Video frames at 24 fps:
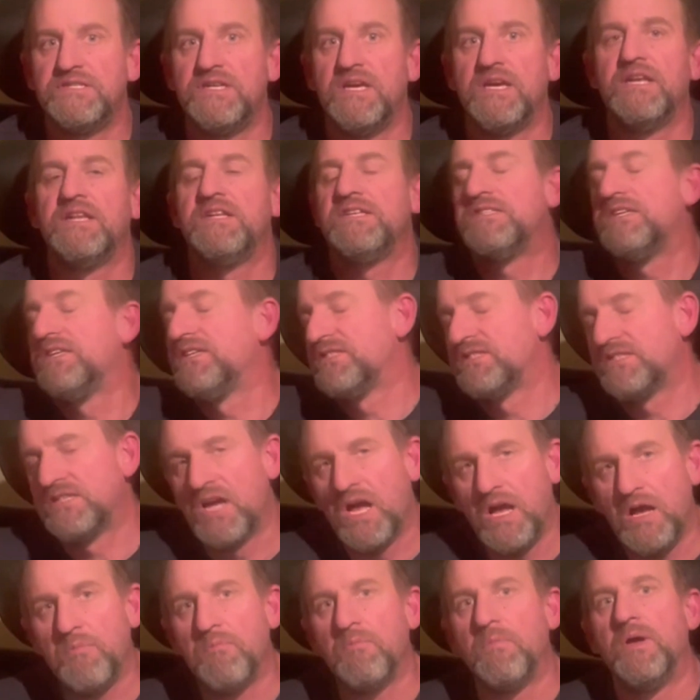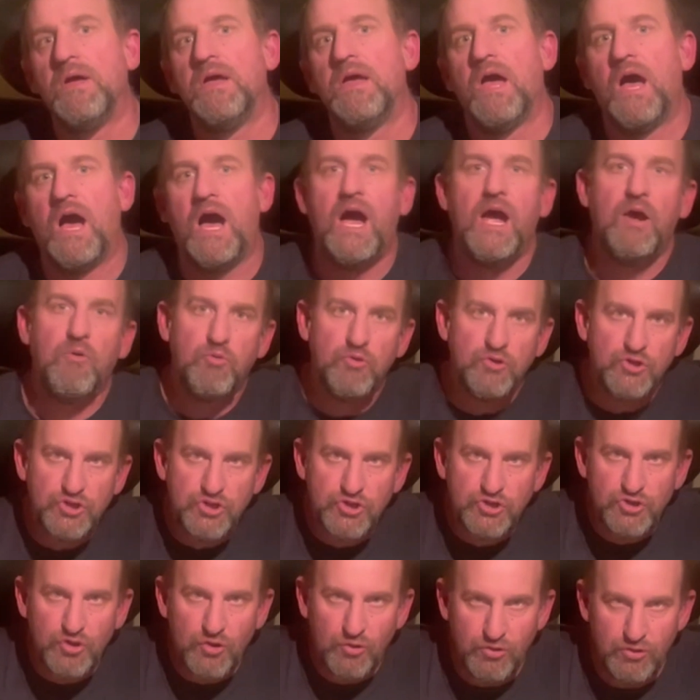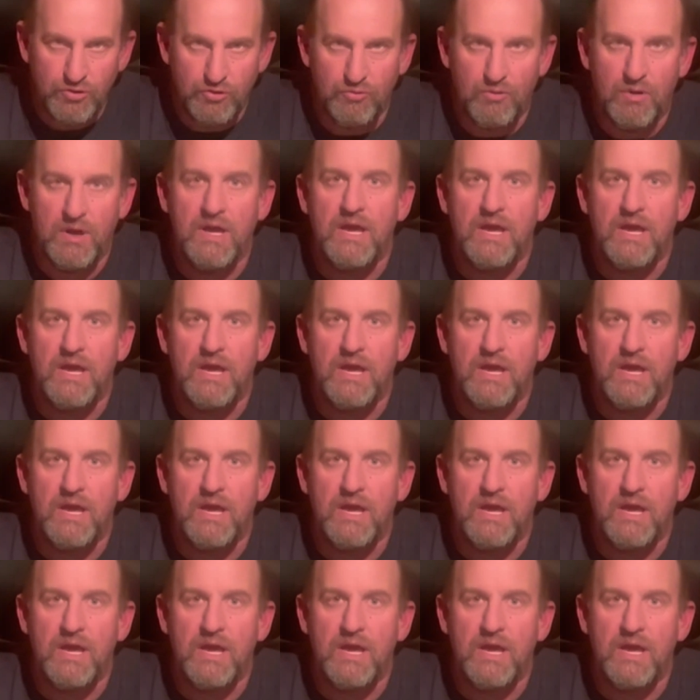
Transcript: And he says, come, I will show you.